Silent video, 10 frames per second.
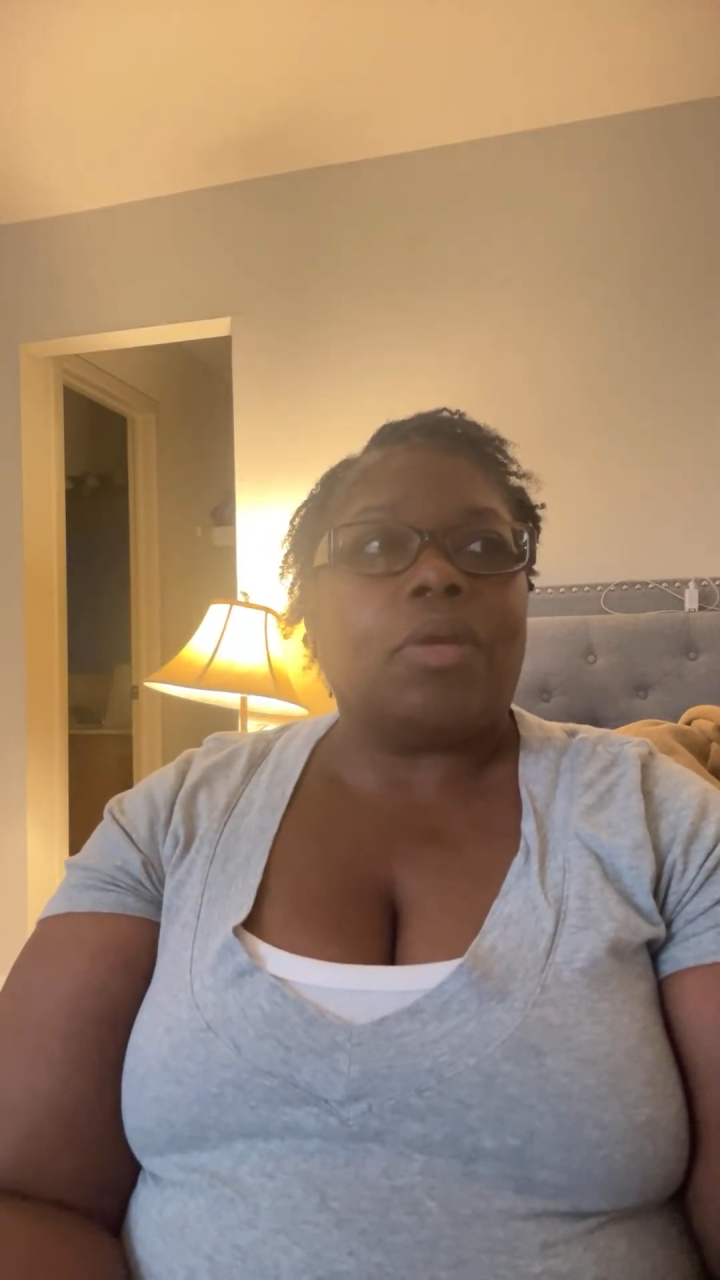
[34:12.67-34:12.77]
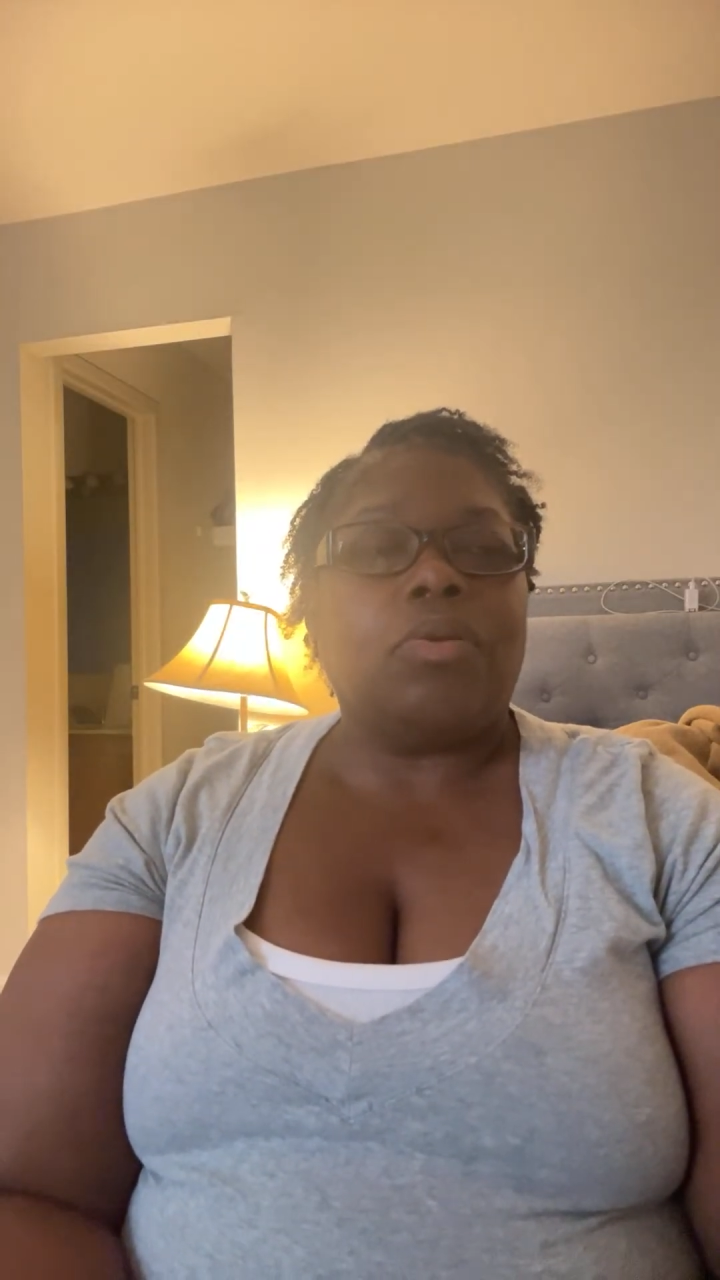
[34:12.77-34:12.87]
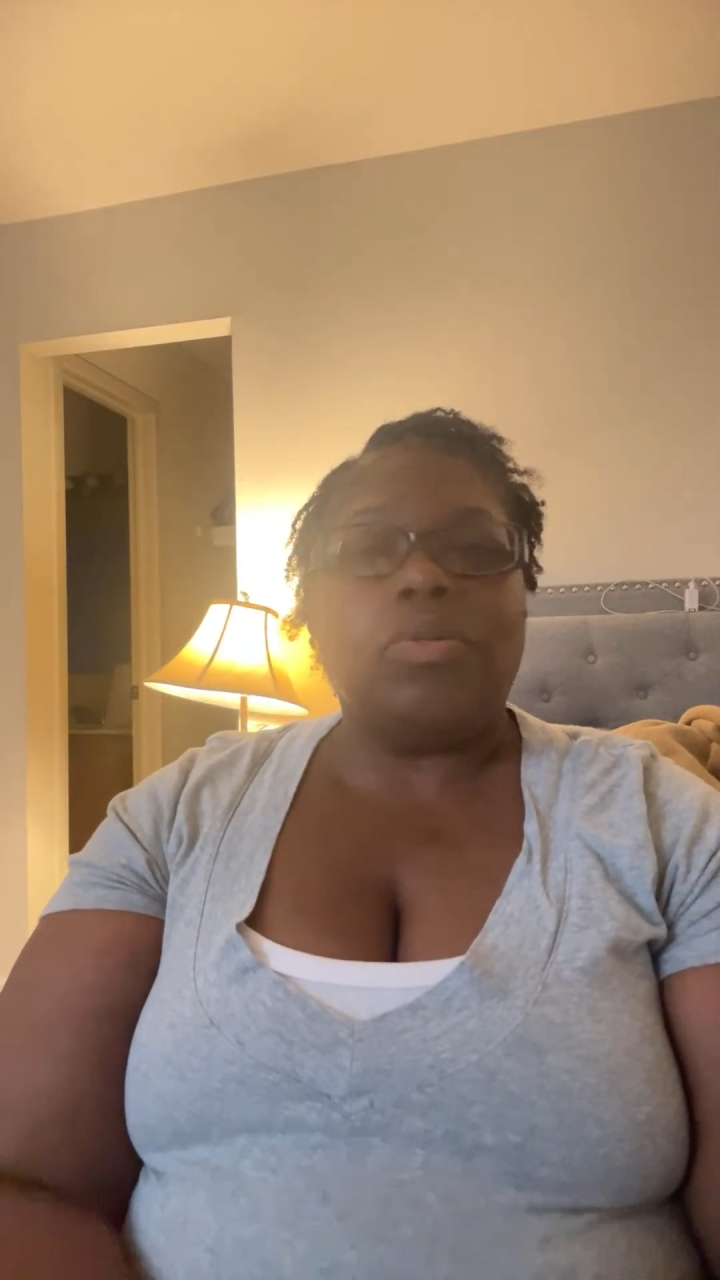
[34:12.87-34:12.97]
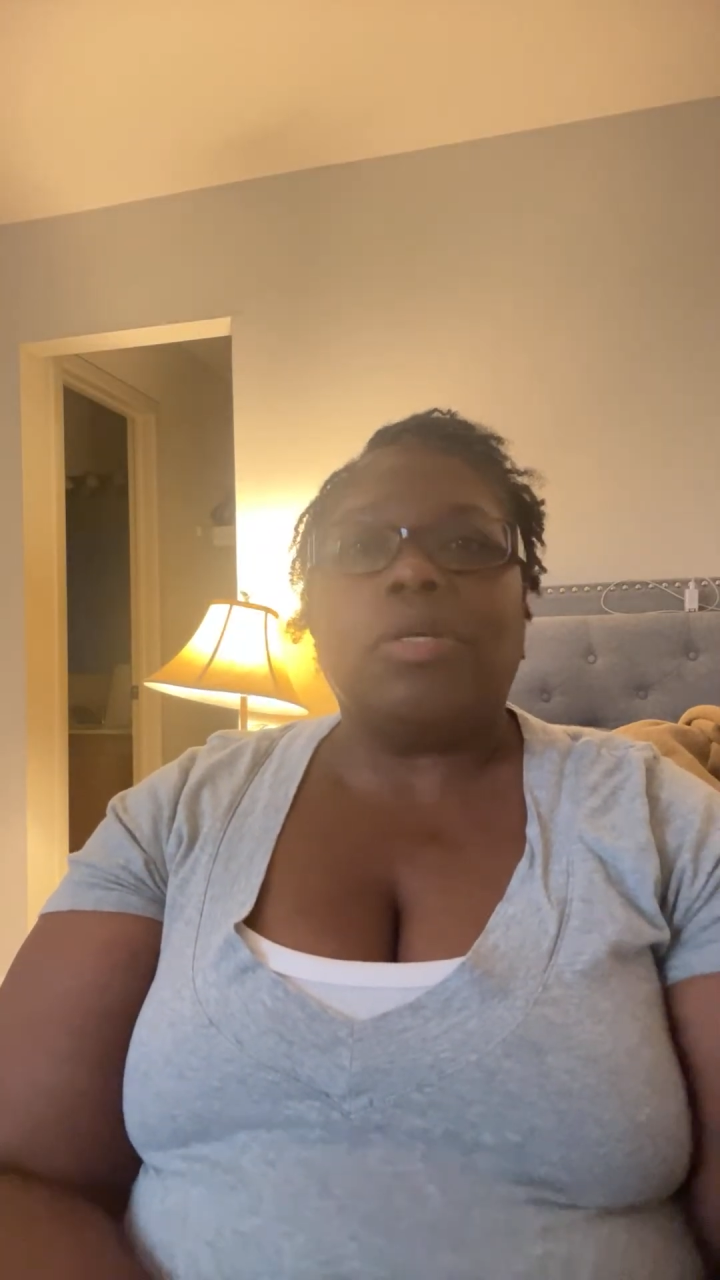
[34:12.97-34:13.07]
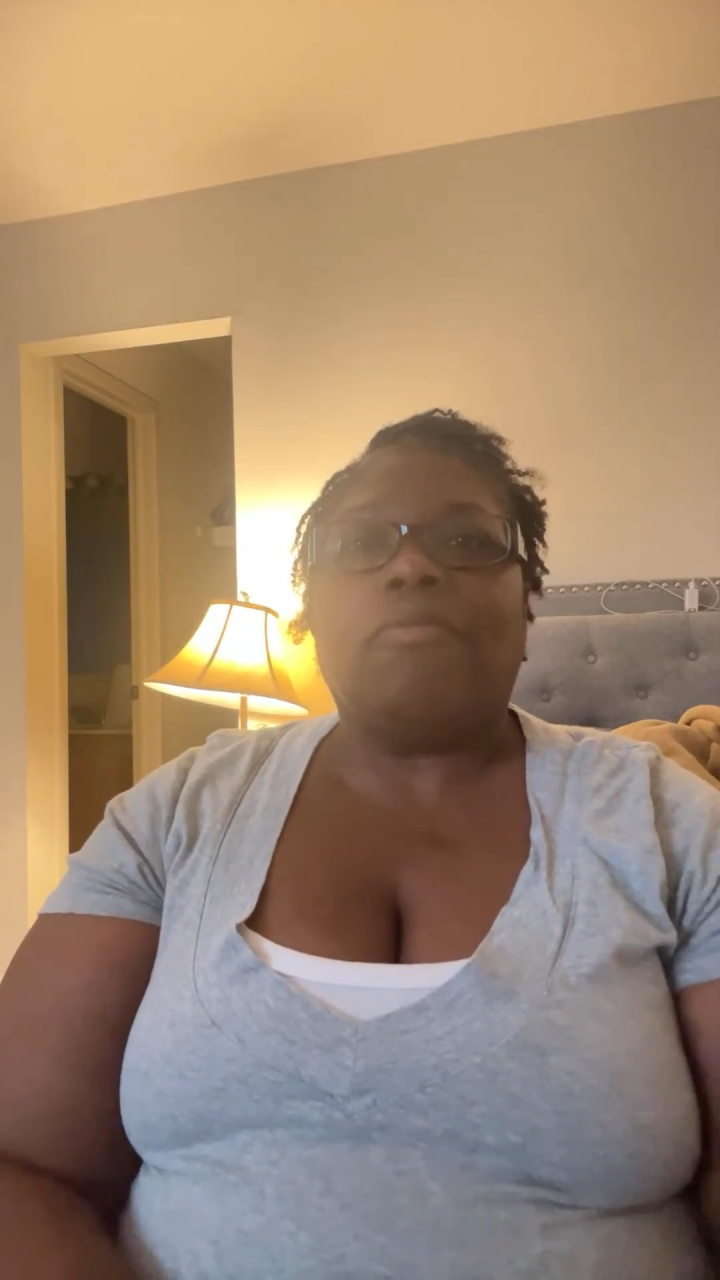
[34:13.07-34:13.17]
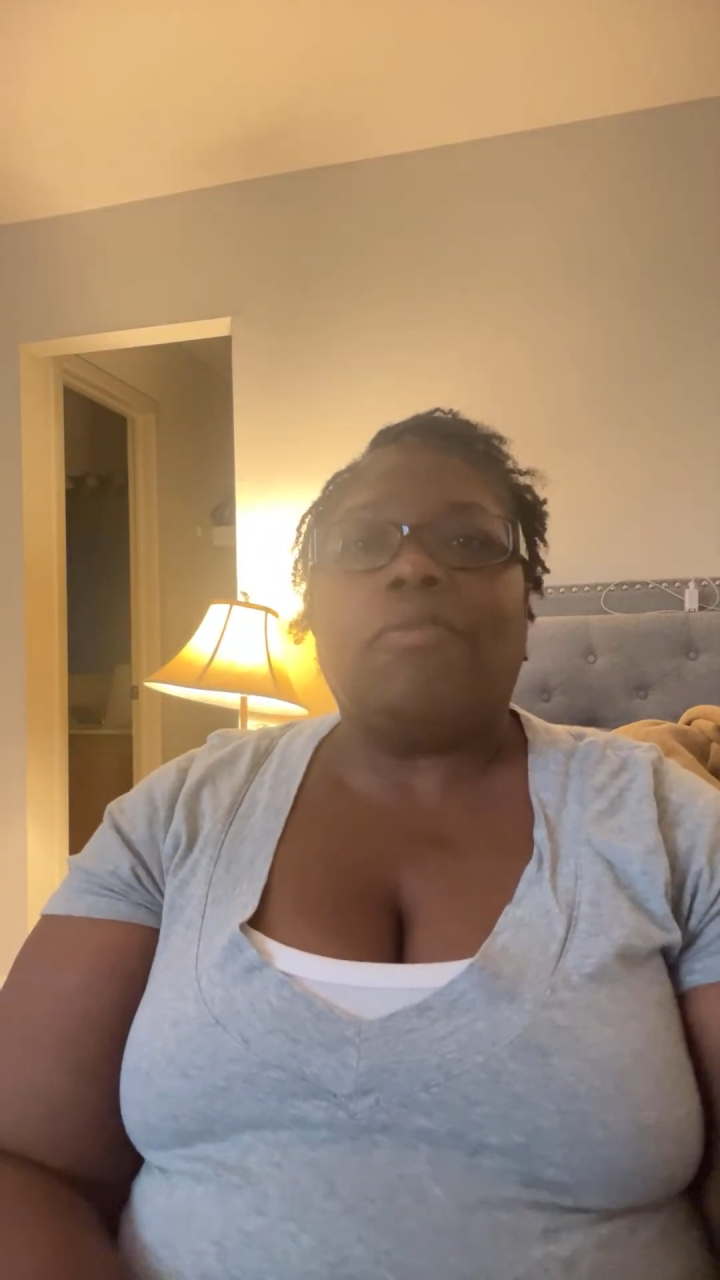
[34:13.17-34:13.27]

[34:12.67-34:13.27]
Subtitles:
do some